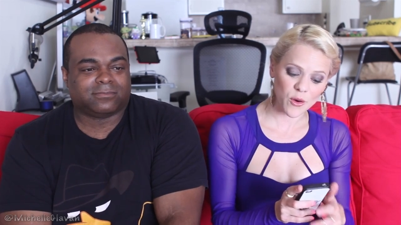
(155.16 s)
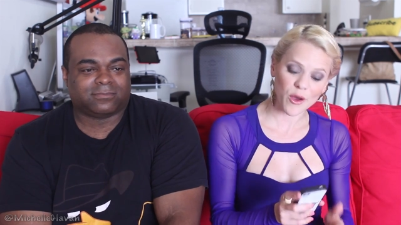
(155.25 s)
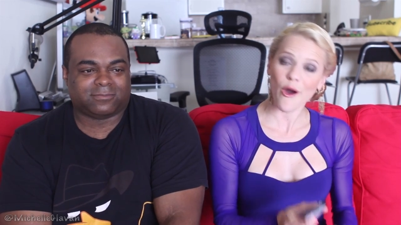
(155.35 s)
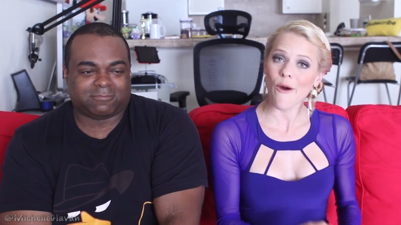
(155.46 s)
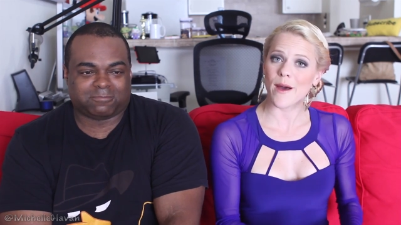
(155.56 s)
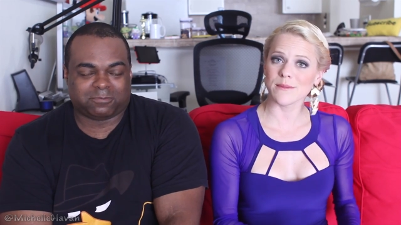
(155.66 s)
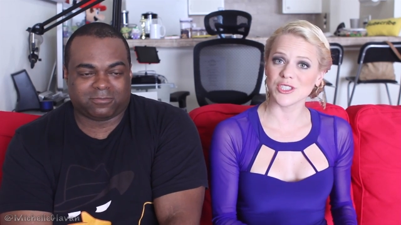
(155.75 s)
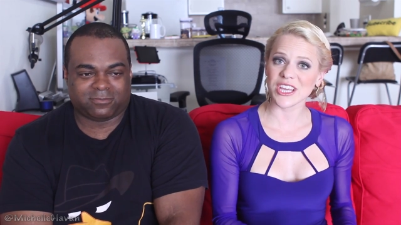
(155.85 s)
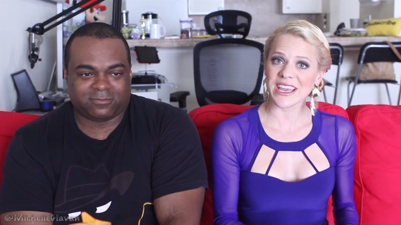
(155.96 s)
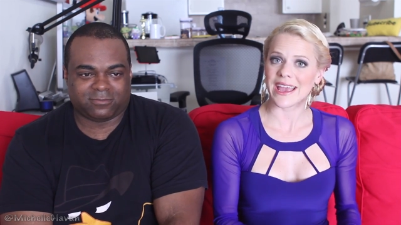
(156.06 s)
Speaker 1: or
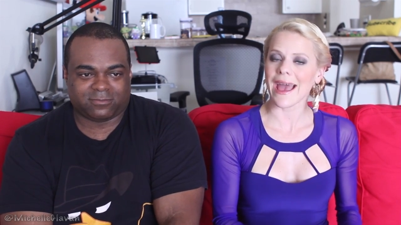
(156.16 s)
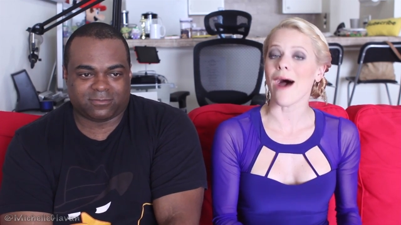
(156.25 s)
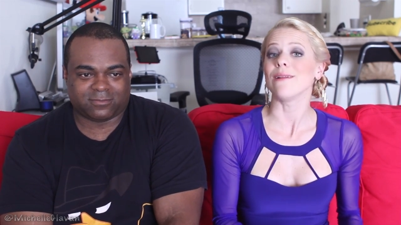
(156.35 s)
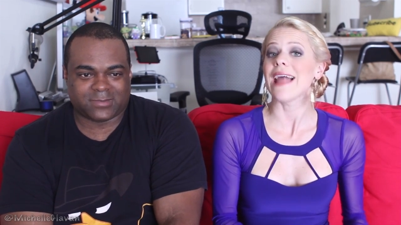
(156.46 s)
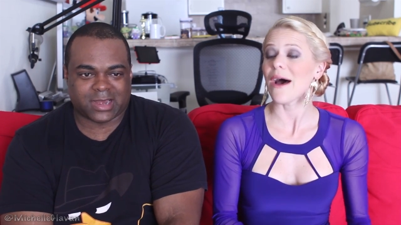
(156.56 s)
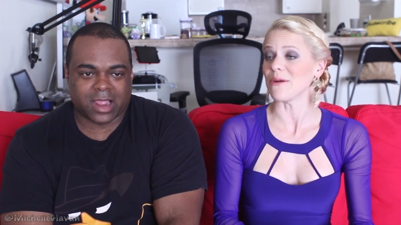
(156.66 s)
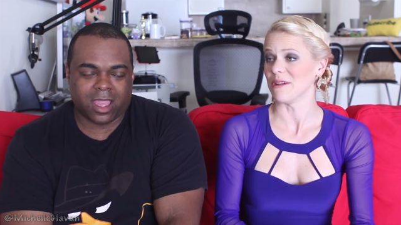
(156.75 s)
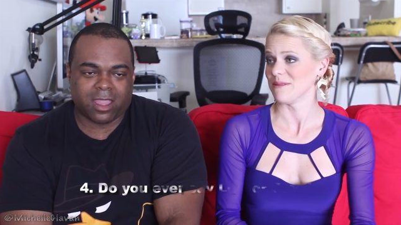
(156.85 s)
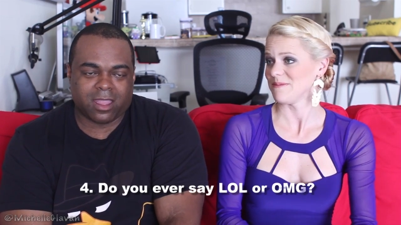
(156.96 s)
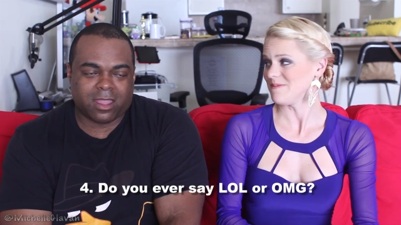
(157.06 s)
OMG out loud?
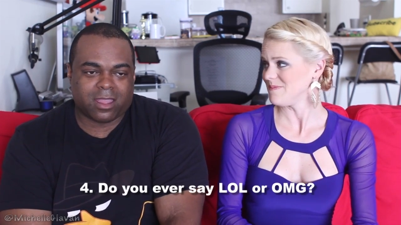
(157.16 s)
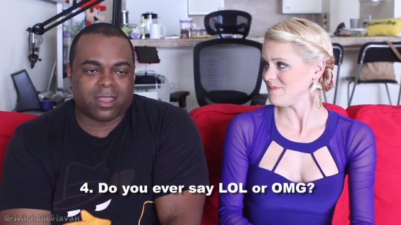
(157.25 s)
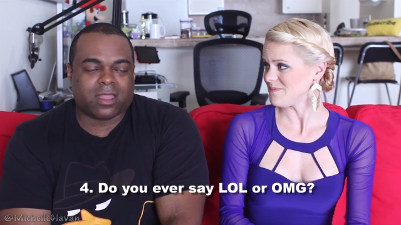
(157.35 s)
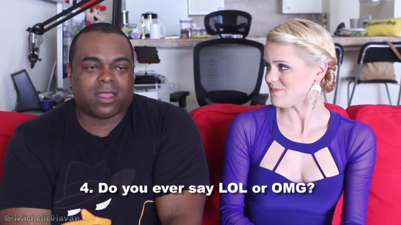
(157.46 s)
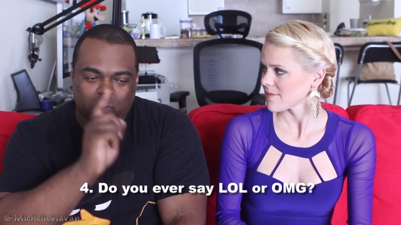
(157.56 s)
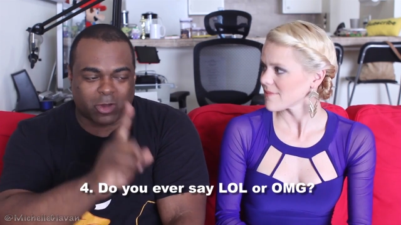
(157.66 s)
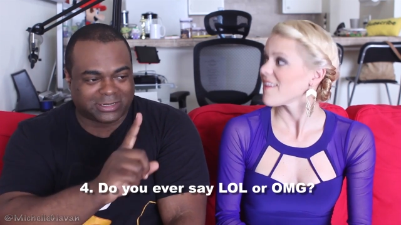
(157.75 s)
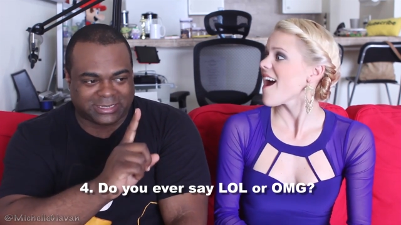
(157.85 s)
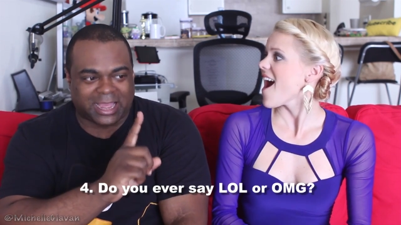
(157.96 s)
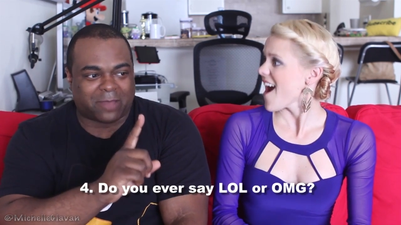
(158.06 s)
Oh my
Speaker 2: God.
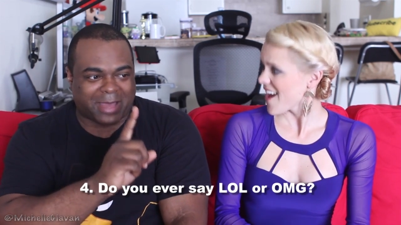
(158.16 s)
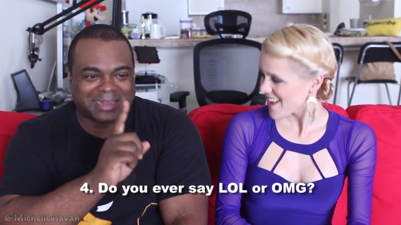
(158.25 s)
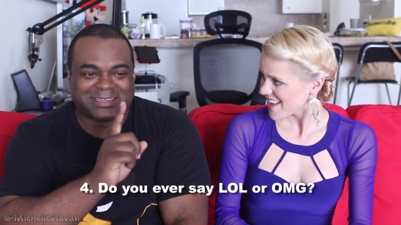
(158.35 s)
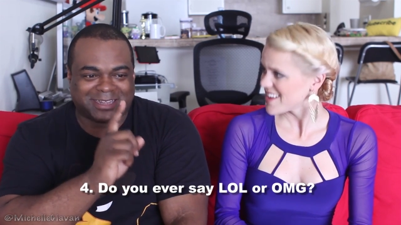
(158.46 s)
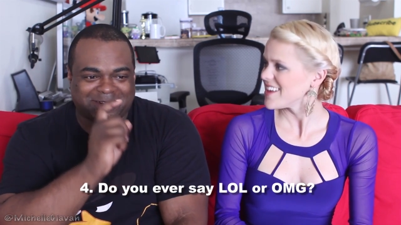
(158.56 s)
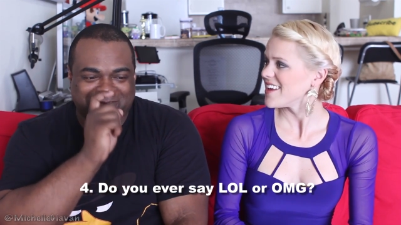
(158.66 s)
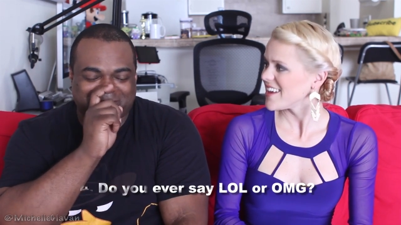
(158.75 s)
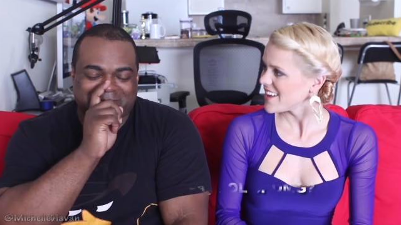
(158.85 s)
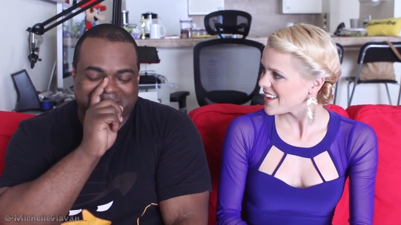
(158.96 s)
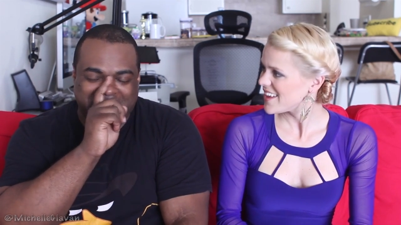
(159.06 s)
One time I did
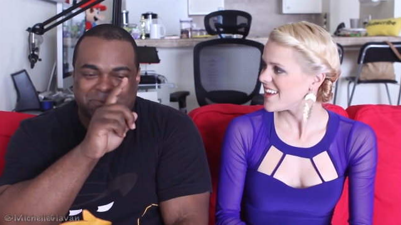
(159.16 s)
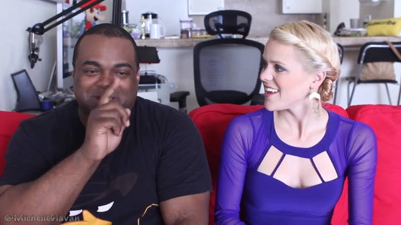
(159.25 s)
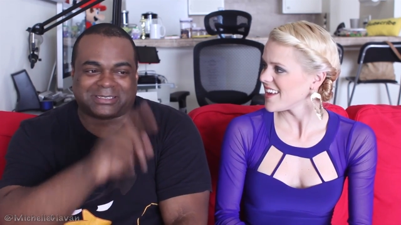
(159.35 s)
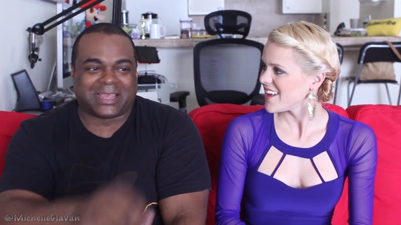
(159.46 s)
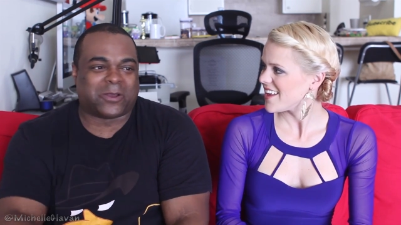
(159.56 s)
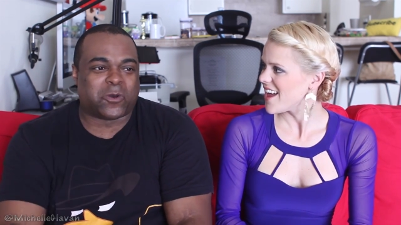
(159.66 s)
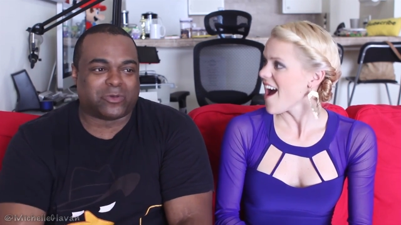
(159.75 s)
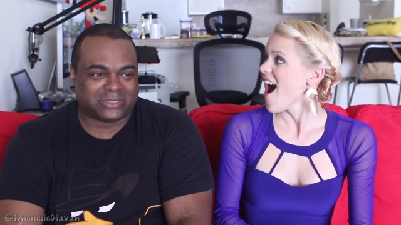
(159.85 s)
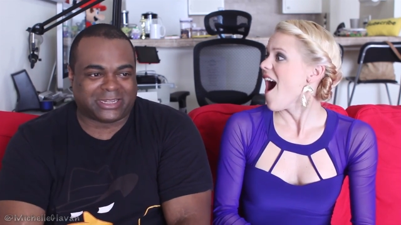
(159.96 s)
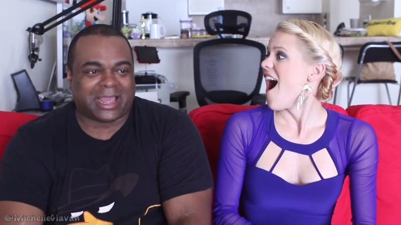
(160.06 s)
slip and say
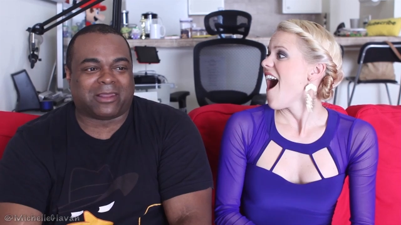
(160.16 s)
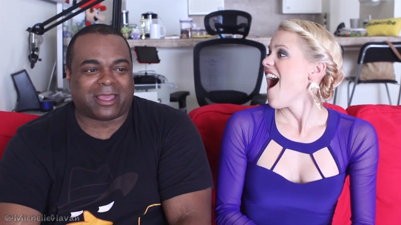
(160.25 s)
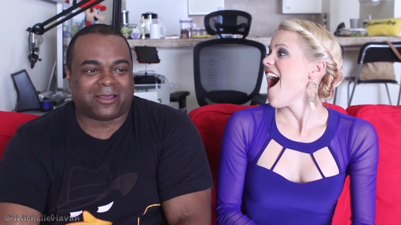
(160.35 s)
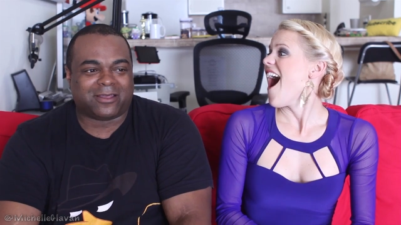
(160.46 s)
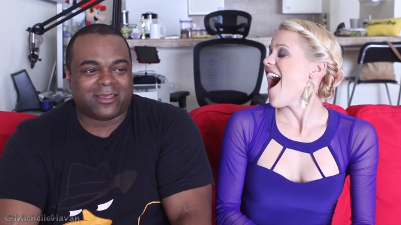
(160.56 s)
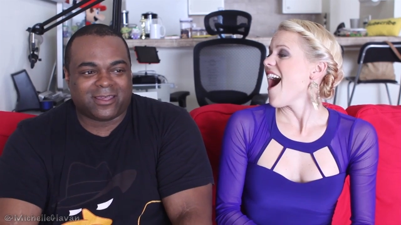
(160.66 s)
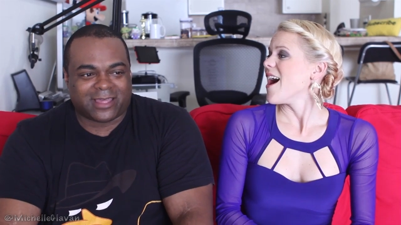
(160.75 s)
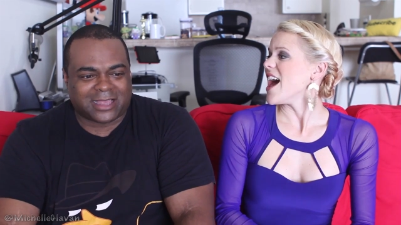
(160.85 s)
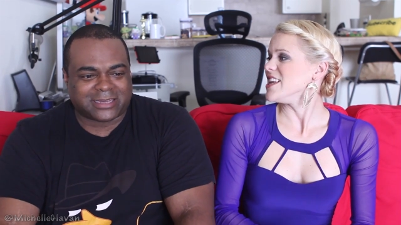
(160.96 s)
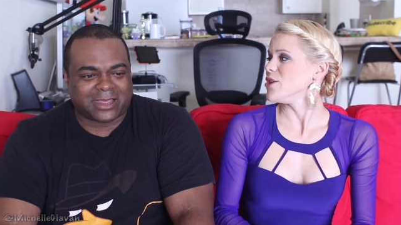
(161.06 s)
OMG out loud.
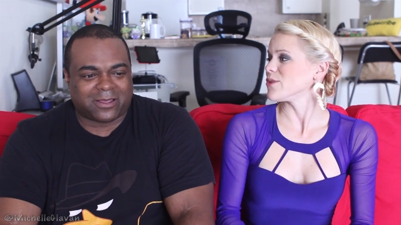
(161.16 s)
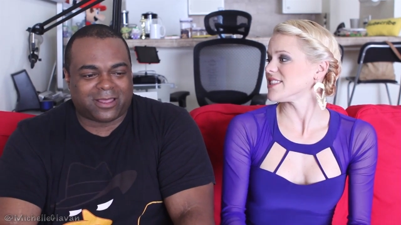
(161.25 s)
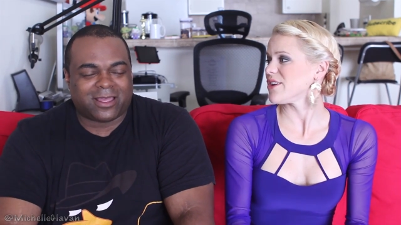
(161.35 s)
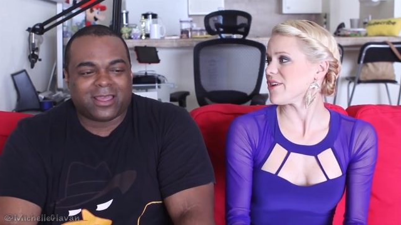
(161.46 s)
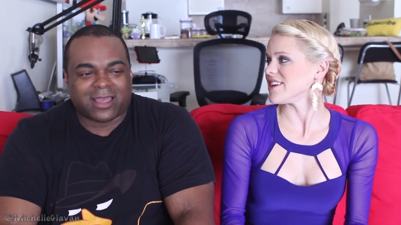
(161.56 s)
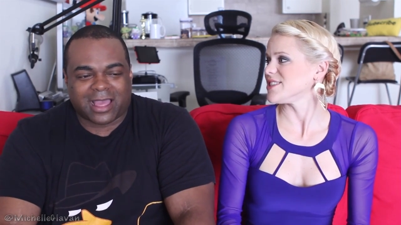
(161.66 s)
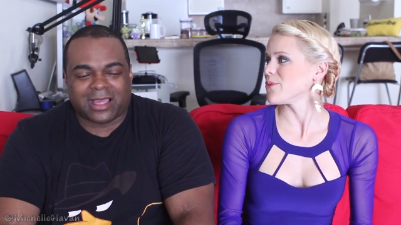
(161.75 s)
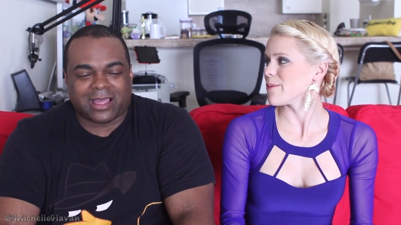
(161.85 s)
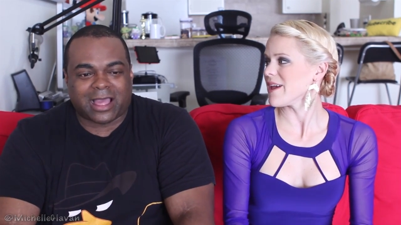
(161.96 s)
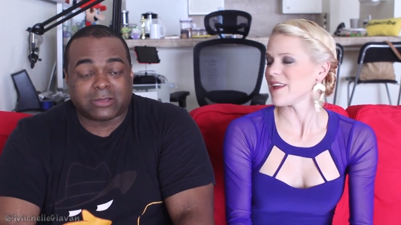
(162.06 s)
I was like, you were serious. You
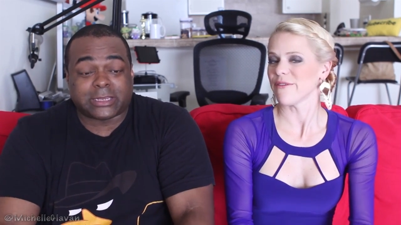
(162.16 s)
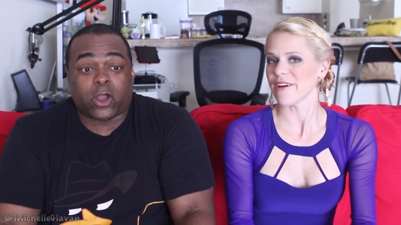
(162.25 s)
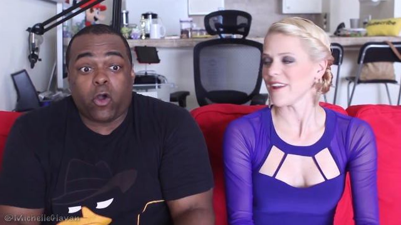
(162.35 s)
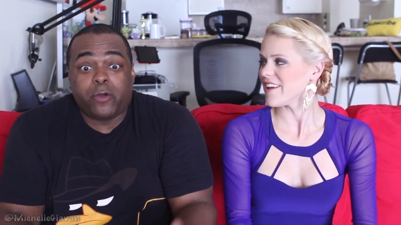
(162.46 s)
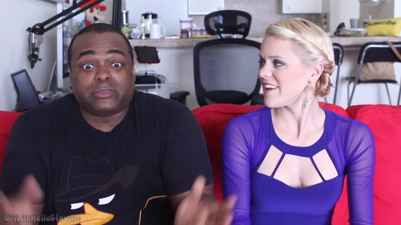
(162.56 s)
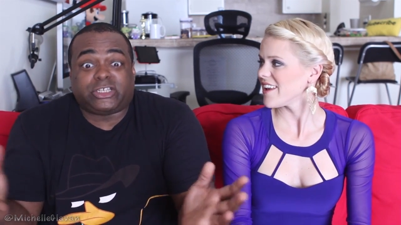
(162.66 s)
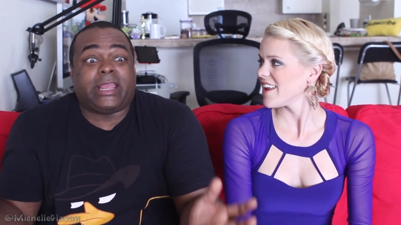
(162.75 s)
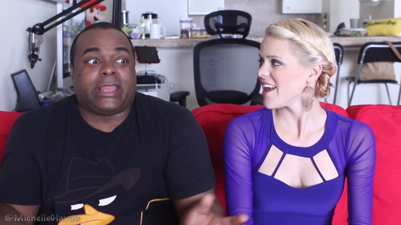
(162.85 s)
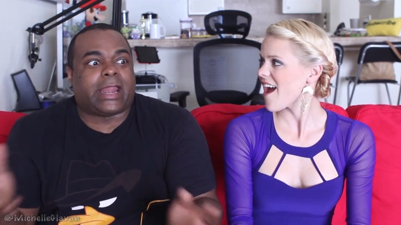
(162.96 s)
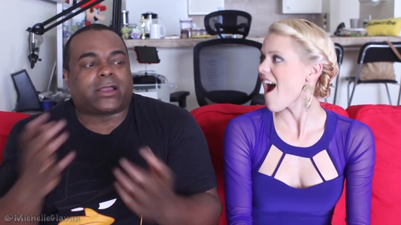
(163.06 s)
weren't making fun. I was like,
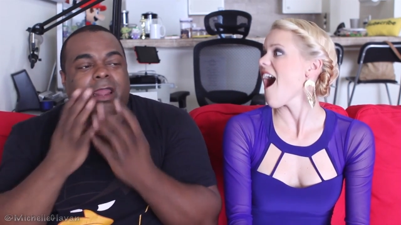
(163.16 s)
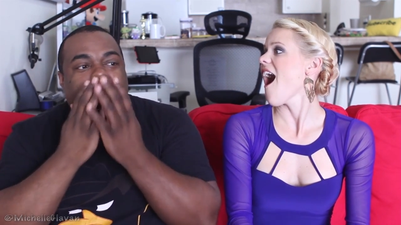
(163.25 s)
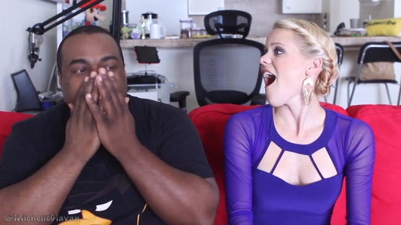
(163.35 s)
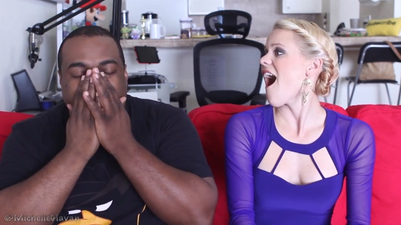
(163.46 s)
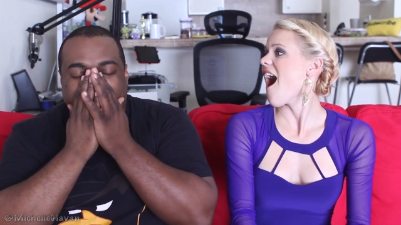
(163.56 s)
OMG. And I was